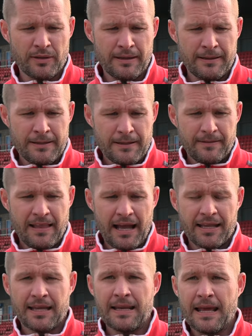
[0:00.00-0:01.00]

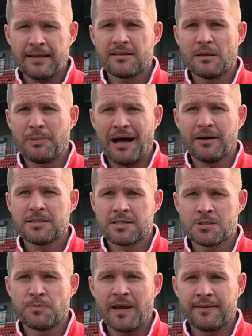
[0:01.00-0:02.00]
that connect and the balance
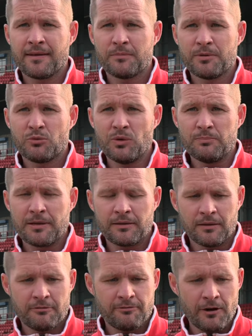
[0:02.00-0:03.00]
is better between
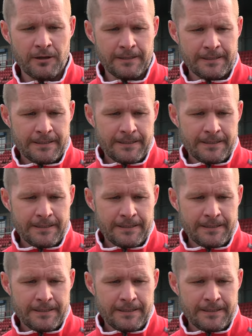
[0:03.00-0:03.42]
middle and front.